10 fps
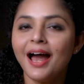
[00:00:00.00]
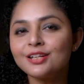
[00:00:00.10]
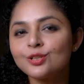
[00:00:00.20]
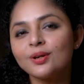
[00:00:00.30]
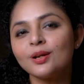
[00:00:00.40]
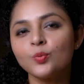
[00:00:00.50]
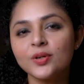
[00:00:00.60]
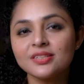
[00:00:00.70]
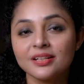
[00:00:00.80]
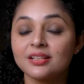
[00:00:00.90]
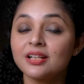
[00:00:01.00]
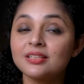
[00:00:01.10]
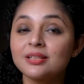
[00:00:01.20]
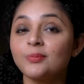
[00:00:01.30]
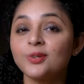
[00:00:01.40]
and you can visit
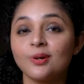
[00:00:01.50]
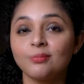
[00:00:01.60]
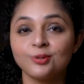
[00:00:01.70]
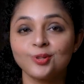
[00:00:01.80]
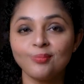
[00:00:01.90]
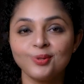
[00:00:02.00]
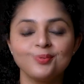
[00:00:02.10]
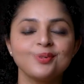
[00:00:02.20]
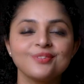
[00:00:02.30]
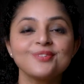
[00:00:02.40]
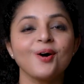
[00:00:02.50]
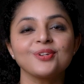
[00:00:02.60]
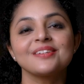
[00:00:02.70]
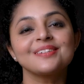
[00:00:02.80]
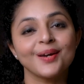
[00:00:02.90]

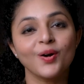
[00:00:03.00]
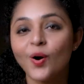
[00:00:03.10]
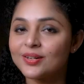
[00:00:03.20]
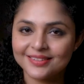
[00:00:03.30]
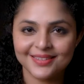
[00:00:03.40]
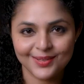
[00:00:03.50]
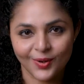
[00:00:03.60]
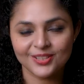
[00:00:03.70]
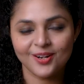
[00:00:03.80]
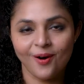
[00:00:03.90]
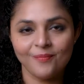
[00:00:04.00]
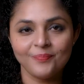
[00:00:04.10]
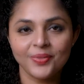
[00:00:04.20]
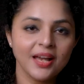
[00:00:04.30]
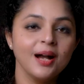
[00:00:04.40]
www.tegonity.com.
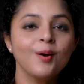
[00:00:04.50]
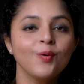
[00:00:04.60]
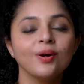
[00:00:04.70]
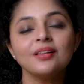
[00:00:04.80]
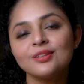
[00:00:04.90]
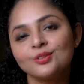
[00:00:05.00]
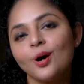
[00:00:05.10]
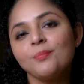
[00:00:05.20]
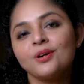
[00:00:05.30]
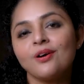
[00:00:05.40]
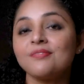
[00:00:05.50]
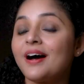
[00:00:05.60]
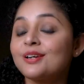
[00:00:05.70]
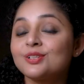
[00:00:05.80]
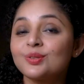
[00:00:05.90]
Well, the topic of
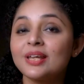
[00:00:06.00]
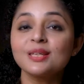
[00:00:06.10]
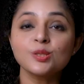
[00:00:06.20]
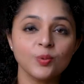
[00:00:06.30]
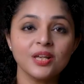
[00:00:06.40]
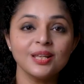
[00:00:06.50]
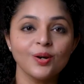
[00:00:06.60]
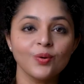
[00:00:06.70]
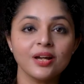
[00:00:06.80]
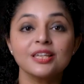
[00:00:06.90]
our today's video